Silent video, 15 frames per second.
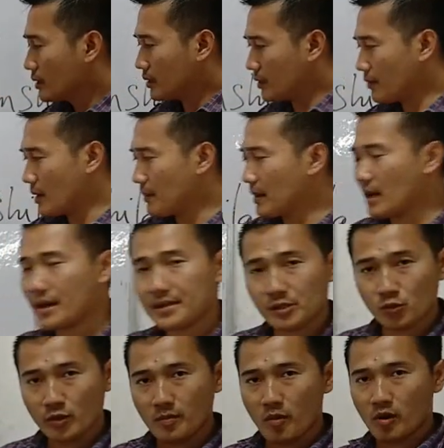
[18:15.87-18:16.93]
Divabala is
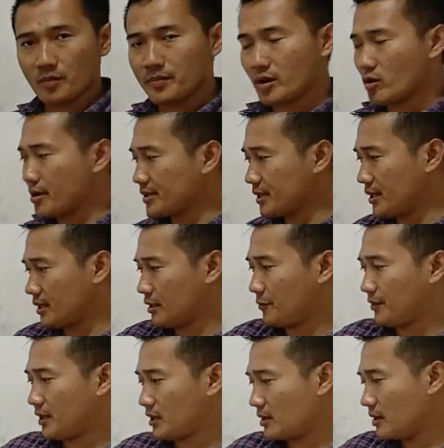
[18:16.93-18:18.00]
too important because he
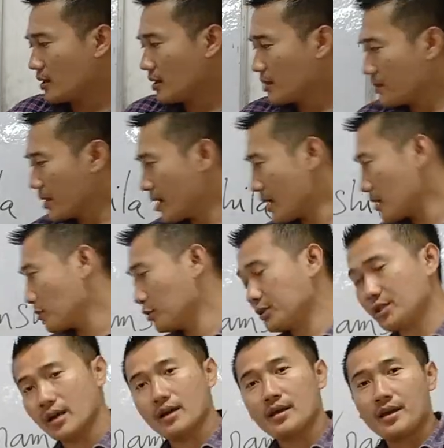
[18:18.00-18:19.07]
defeated Meher
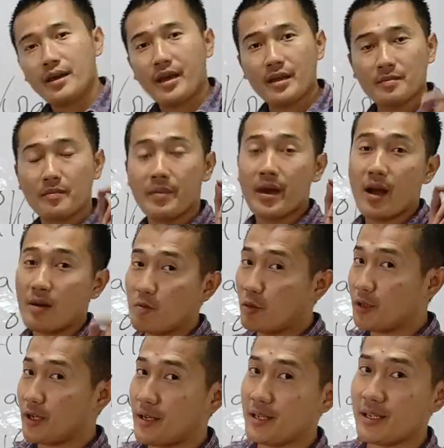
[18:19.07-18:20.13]
Puja. And Meher
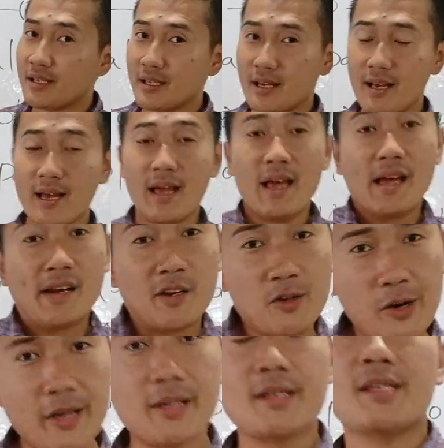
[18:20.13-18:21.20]
Puja is the
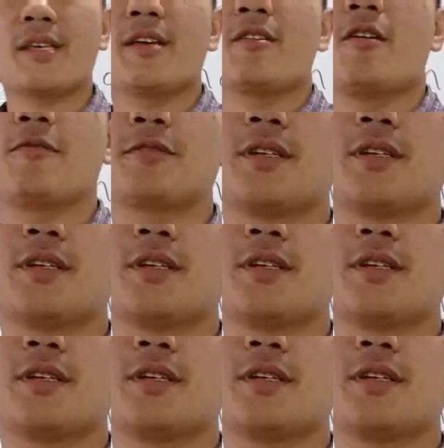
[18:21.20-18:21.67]
greatest king of